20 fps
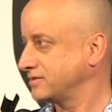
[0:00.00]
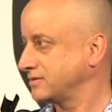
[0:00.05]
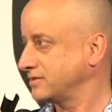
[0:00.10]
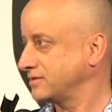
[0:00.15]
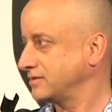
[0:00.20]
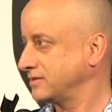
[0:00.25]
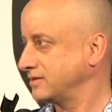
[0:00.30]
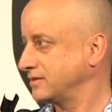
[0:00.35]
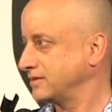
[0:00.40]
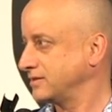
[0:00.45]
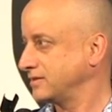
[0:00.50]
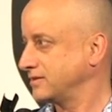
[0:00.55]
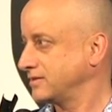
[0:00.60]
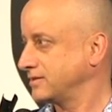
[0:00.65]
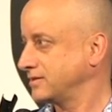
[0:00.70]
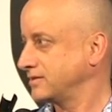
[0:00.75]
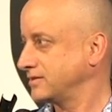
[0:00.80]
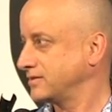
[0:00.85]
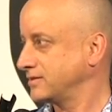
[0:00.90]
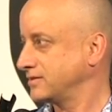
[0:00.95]

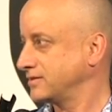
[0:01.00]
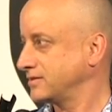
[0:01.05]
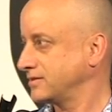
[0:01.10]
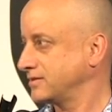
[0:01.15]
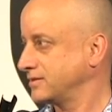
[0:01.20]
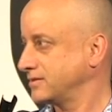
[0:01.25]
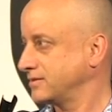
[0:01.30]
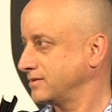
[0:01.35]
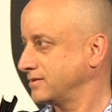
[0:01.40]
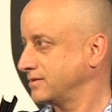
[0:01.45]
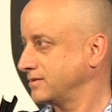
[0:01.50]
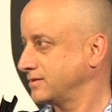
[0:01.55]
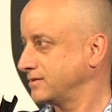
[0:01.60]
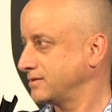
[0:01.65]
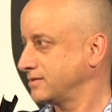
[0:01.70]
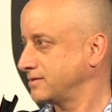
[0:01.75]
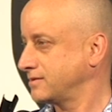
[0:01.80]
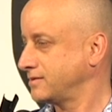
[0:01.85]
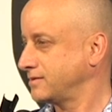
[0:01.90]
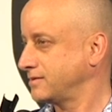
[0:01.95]

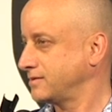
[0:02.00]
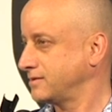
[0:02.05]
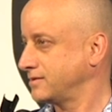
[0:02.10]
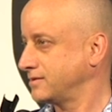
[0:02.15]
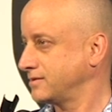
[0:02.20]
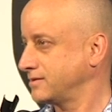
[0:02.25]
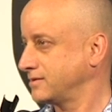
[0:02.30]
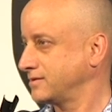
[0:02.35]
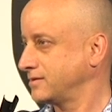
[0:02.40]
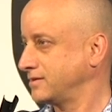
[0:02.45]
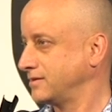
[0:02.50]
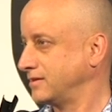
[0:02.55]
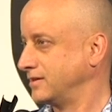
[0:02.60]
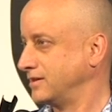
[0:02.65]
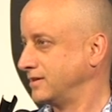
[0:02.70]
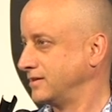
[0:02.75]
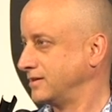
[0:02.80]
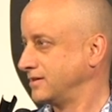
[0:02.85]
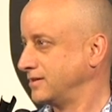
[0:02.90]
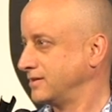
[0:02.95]
Nobody speaks.